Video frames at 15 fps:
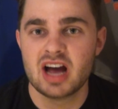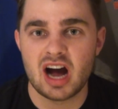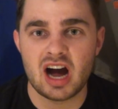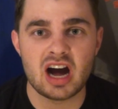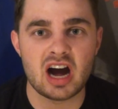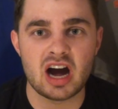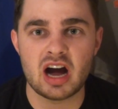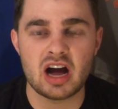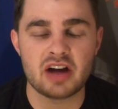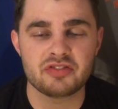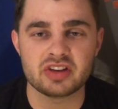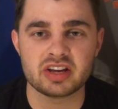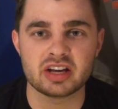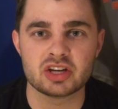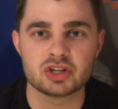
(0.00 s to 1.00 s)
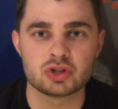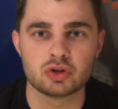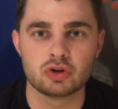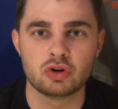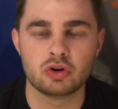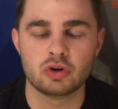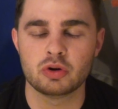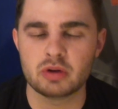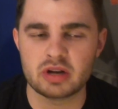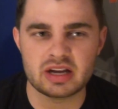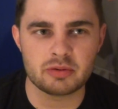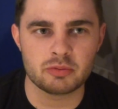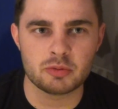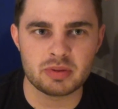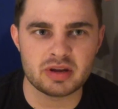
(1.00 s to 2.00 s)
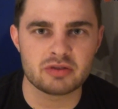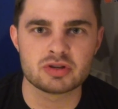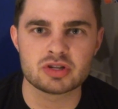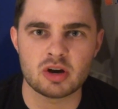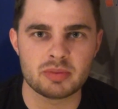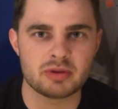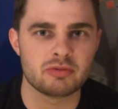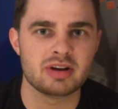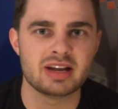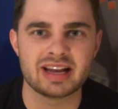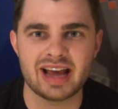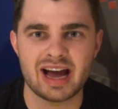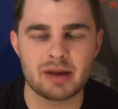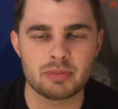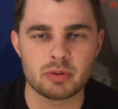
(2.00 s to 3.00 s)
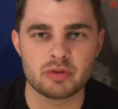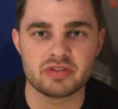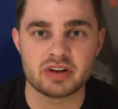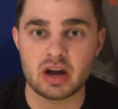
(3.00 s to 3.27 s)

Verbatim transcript: I, I, think a draw would be a result I'd be really happy with,